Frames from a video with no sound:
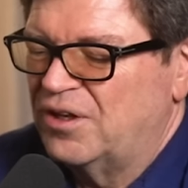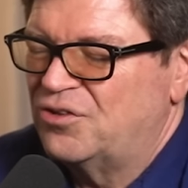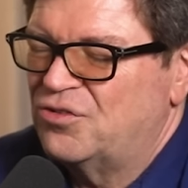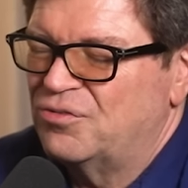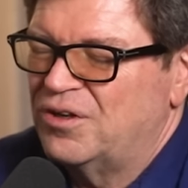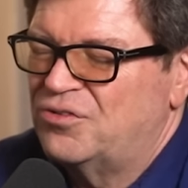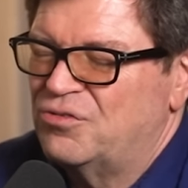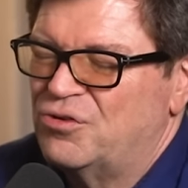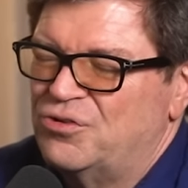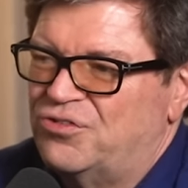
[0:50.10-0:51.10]
it's a it's
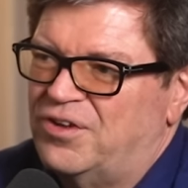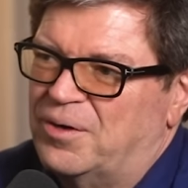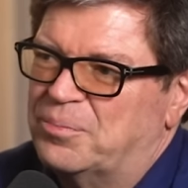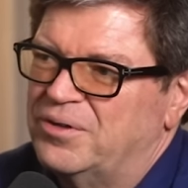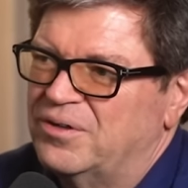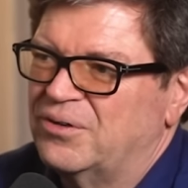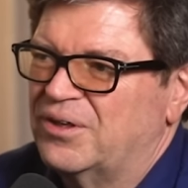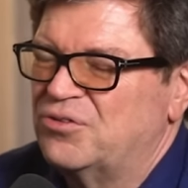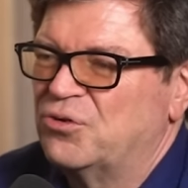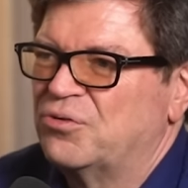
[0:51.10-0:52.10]
a first step.
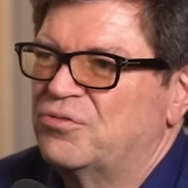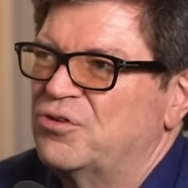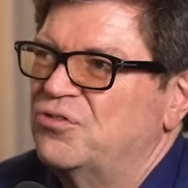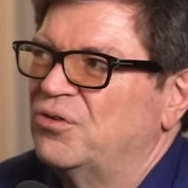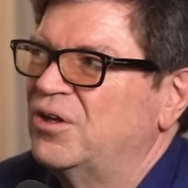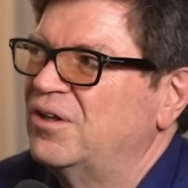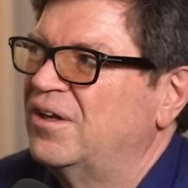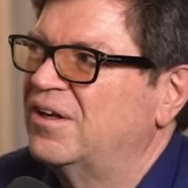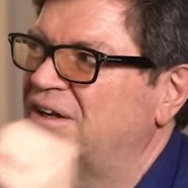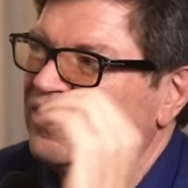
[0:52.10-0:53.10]
Okay, so first of all,
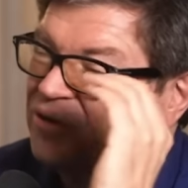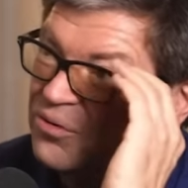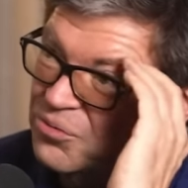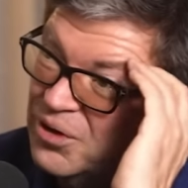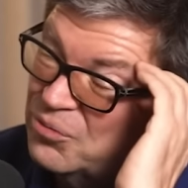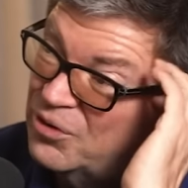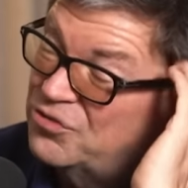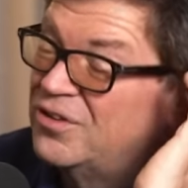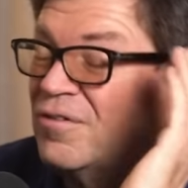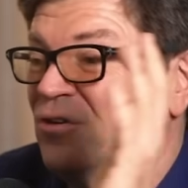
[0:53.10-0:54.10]
uh, what,
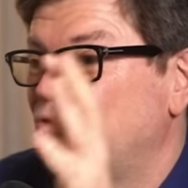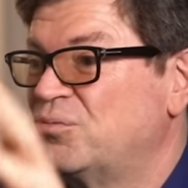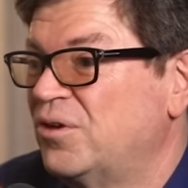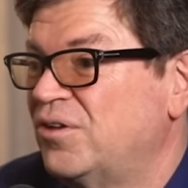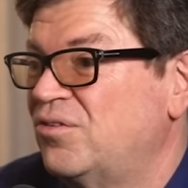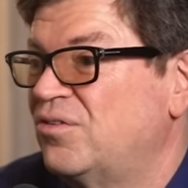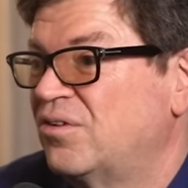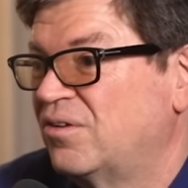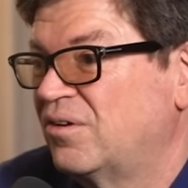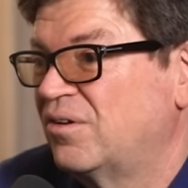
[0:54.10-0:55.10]
what's the difference with
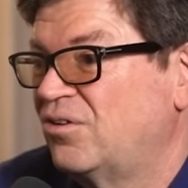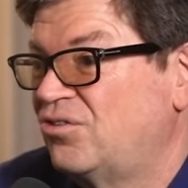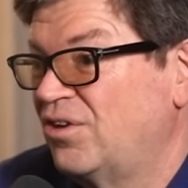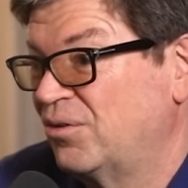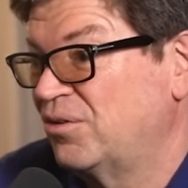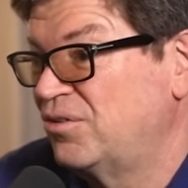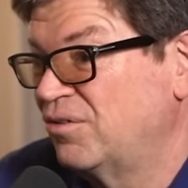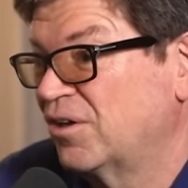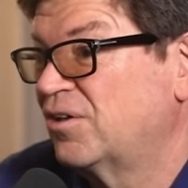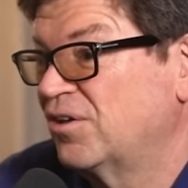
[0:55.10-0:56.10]
generative
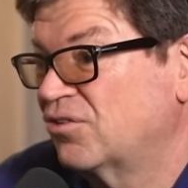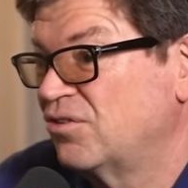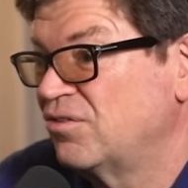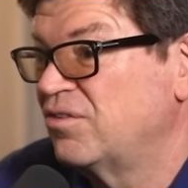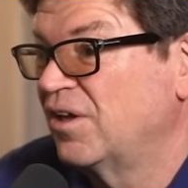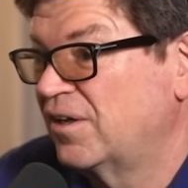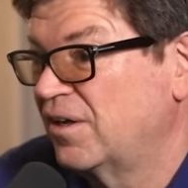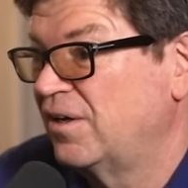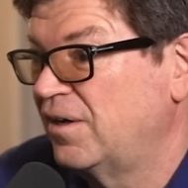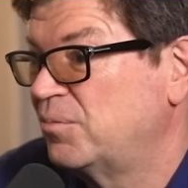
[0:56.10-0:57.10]
architectures like
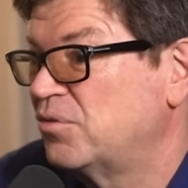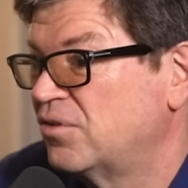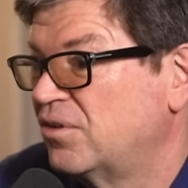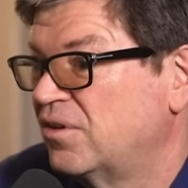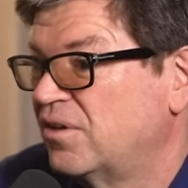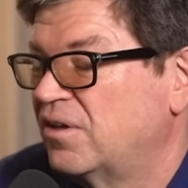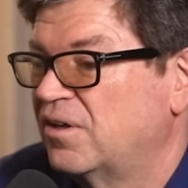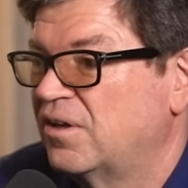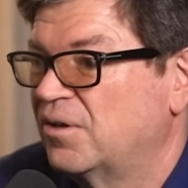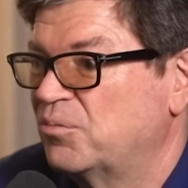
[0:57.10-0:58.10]
LLMs?
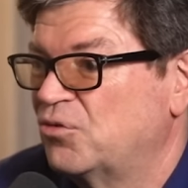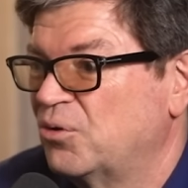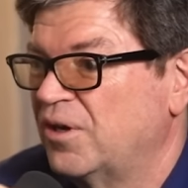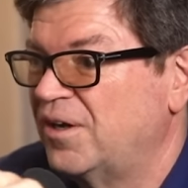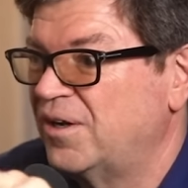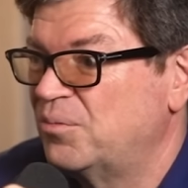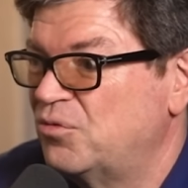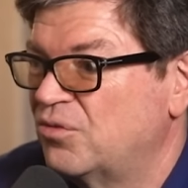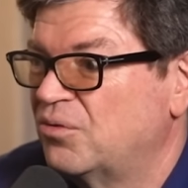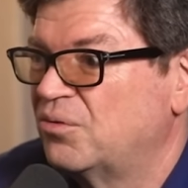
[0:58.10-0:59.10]
Um, so
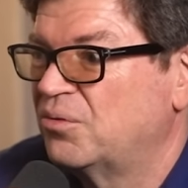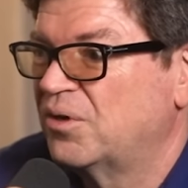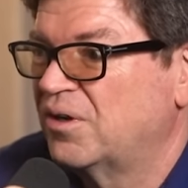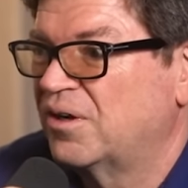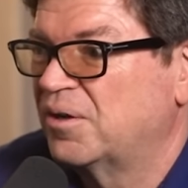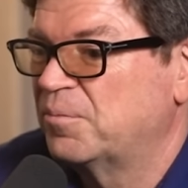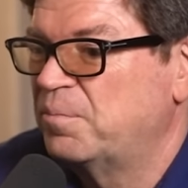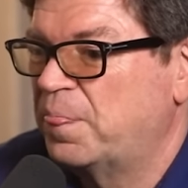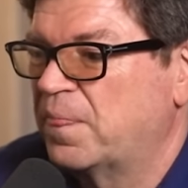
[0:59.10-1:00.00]
LLMs um,